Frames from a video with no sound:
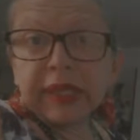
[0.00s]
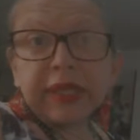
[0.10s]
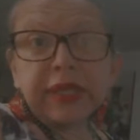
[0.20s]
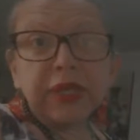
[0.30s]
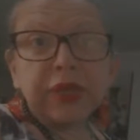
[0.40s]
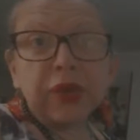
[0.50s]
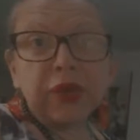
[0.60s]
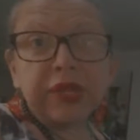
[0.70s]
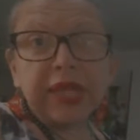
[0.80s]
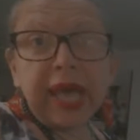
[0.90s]
you
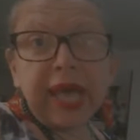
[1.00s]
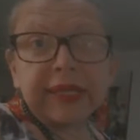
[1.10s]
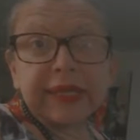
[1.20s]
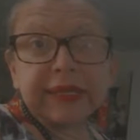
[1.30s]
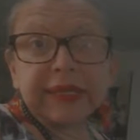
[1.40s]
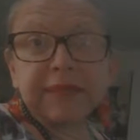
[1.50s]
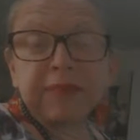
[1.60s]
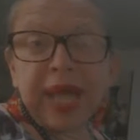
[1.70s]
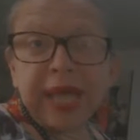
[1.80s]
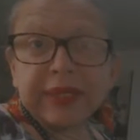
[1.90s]
know, that the
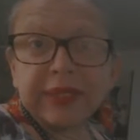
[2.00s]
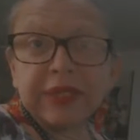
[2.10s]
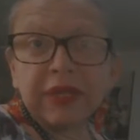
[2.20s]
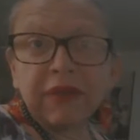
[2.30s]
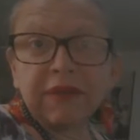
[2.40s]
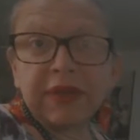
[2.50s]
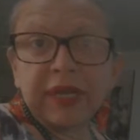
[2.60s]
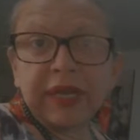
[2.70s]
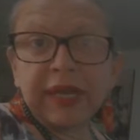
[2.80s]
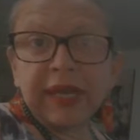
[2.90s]
demise of a,
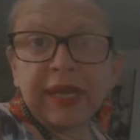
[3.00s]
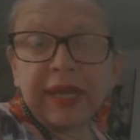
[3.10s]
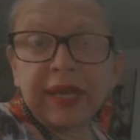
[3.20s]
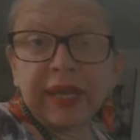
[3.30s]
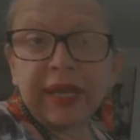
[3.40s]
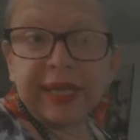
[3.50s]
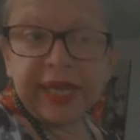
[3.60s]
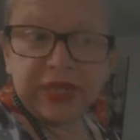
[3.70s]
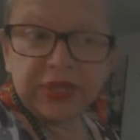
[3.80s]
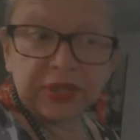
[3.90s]
a, a
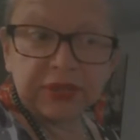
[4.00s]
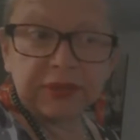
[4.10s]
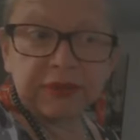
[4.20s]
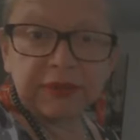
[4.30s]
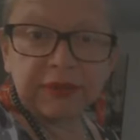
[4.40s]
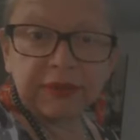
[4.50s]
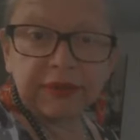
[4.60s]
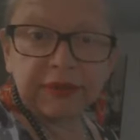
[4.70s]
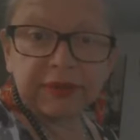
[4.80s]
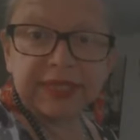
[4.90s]
nation or
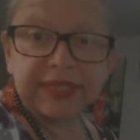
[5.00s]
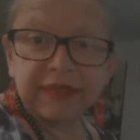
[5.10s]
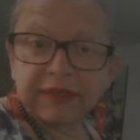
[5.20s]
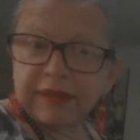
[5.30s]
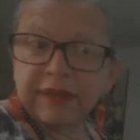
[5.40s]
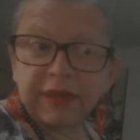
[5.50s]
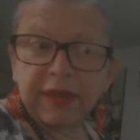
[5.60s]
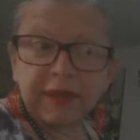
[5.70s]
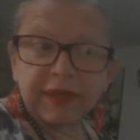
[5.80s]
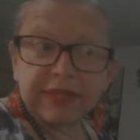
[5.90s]
of a you
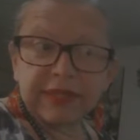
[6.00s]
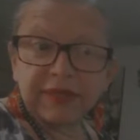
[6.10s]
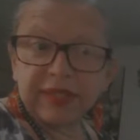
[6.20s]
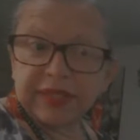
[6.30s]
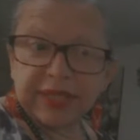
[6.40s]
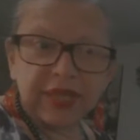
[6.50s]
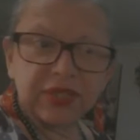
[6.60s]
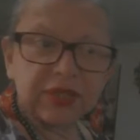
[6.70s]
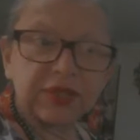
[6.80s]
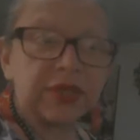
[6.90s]
know a
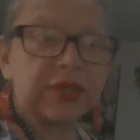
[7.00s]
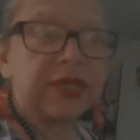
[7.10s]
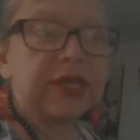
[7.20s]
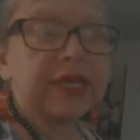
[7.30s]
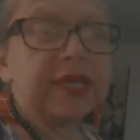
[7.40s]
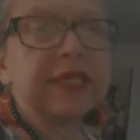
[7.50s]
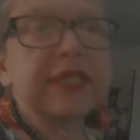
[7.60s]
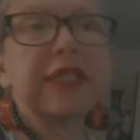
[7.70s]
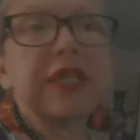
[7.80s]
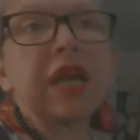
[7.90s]
civilization, it
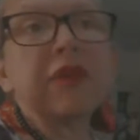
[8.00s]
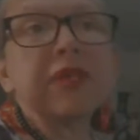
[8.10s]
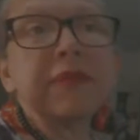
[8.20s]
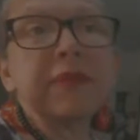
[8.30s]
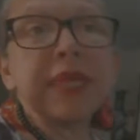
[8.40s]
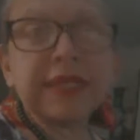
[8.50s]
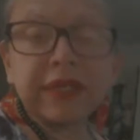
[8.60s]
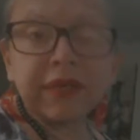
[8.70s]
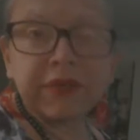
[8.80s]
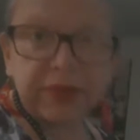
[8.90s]
starts with the
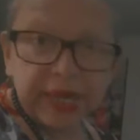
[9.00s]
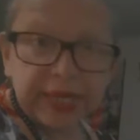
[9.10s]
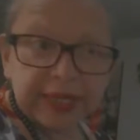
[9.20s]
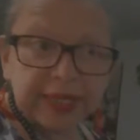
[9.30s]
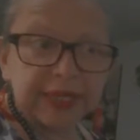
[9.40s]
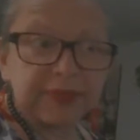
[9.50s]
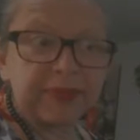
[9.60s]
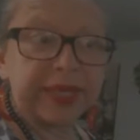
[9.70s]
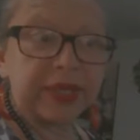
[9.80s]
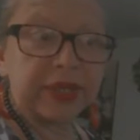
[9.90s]
mixing of the races
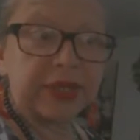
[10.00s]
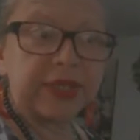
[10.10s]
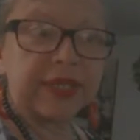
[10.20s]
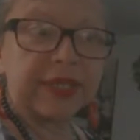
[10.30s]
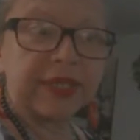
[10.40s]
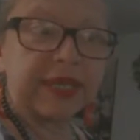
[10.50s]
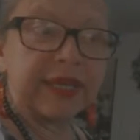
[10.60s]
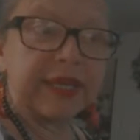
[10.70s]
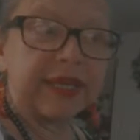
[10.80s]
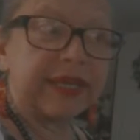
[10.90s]
because
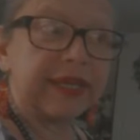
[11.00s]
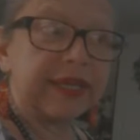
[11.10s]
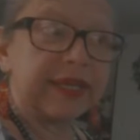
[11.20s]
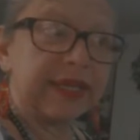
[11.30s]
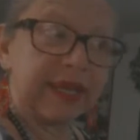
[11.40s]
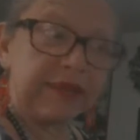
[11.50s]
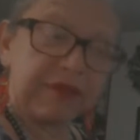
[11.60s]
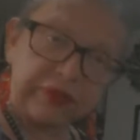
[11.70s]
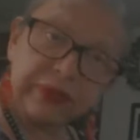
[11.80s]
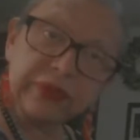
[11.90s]
the the
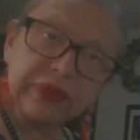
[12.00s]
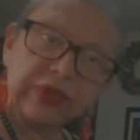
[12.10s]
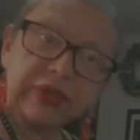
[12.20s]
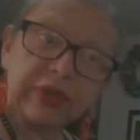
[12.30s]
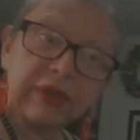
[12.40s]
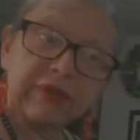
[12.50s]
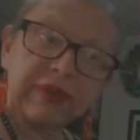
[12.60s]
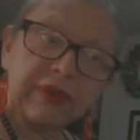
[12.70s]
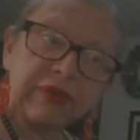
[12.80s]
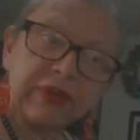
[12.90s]
fruit of
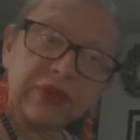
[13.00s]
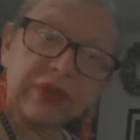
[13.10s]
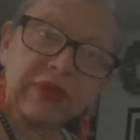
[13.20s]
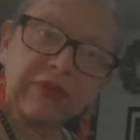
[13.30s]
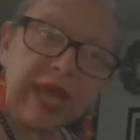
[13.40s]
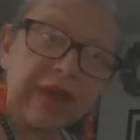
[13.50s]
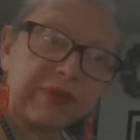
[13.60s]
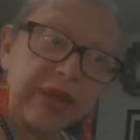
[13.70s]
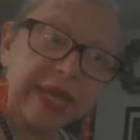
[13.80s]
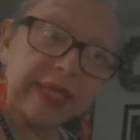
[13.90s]
of those of that
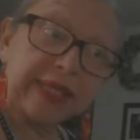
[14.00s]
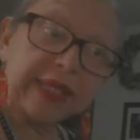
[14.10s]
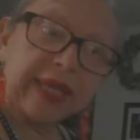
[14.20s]
race